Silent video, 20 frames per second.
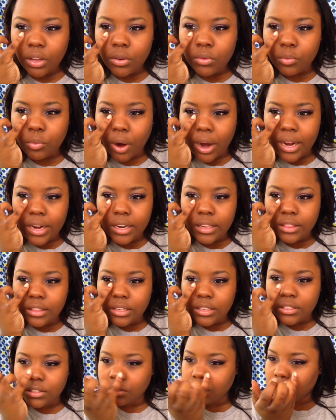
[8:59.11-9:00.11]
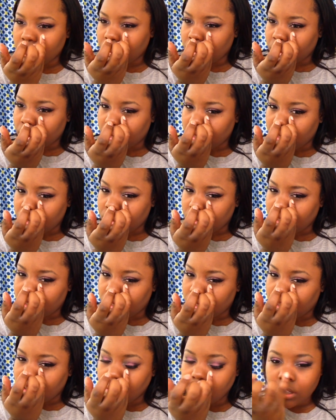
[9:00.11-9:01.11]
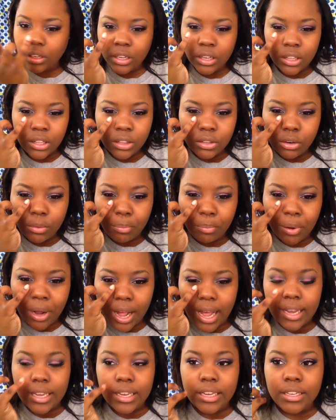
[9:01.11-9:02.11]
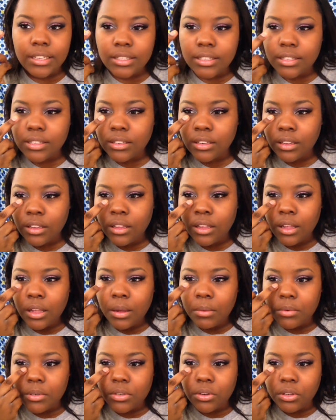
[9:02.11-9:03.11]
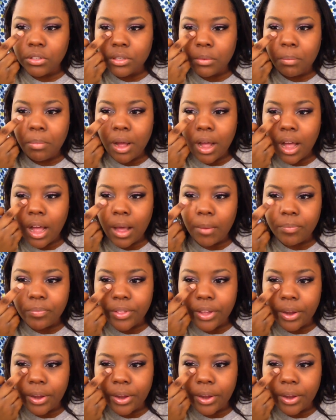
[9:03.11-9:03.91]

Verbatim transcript: Right in these little little pockets. I'm just going to pop